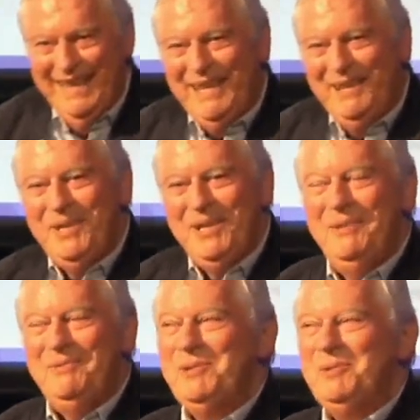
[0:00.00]
it, was,
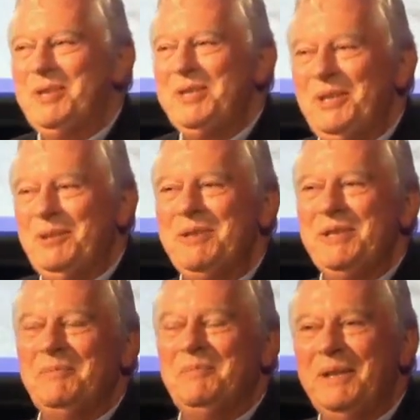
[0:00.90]
it was almost the
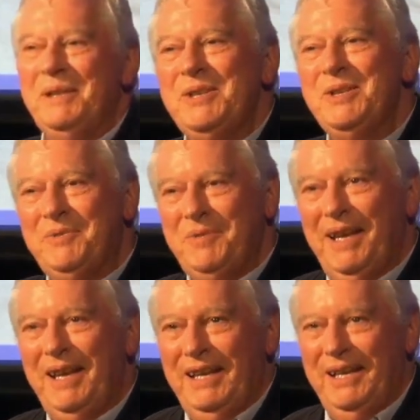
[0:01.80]
opposite because
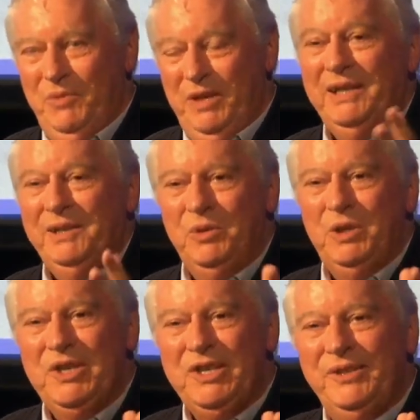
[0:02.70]
uh, we had the
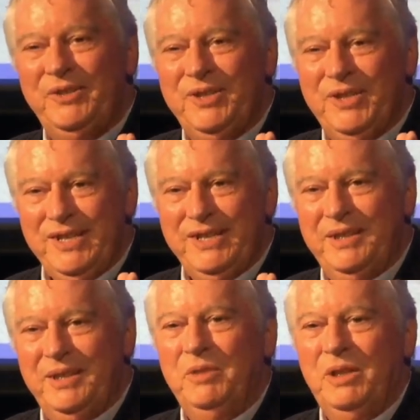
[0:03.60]
works engines
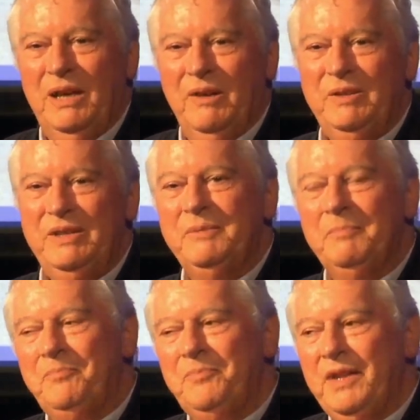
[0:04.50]
and, and McLaren
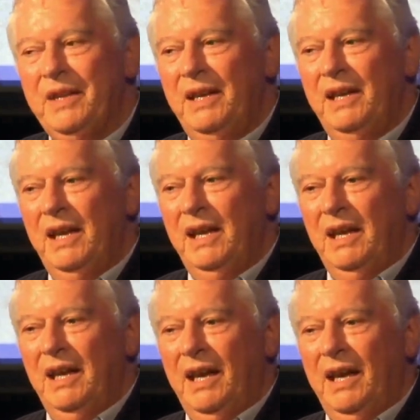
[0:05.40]
didn't.
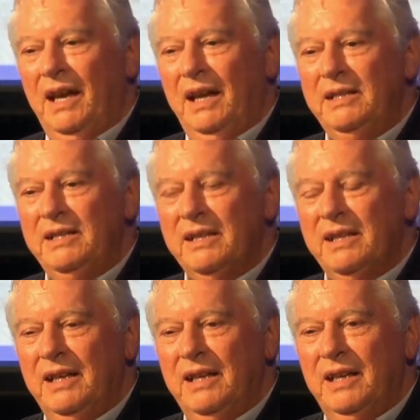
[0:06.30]
And
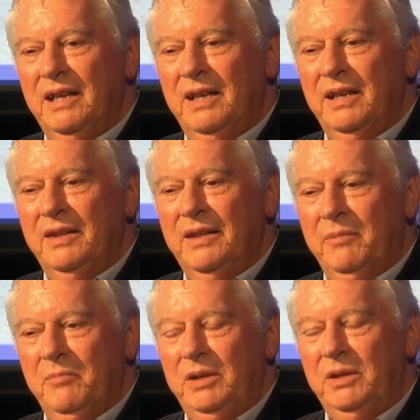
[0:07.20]

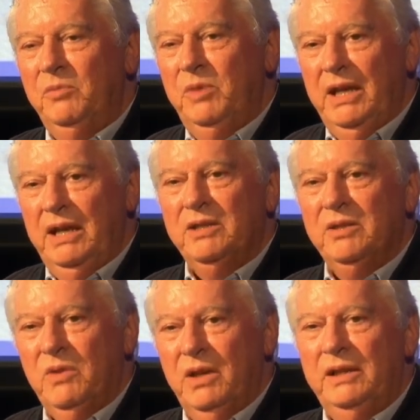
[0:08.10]
that meant that we had
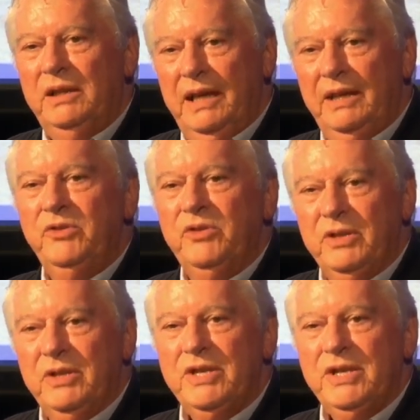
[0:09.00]
to run the
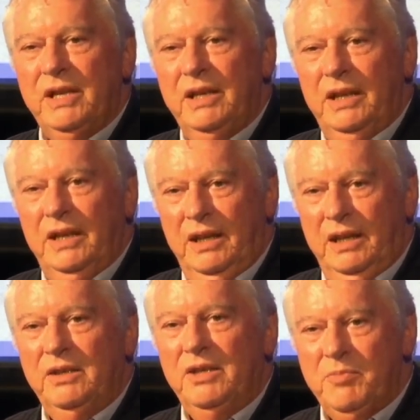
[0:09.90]
engines
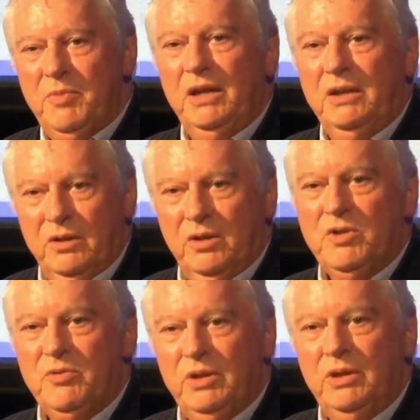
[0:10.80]
in the spec that
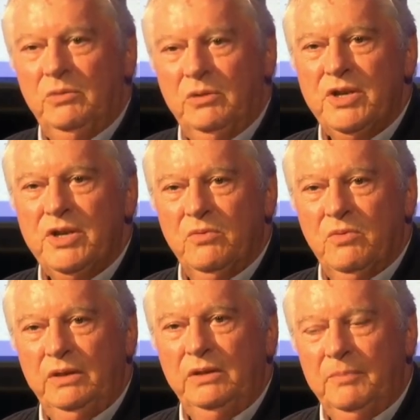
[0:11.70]
Cosworth told us to
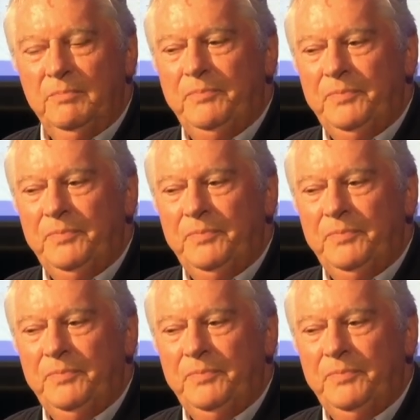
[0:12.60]
run them.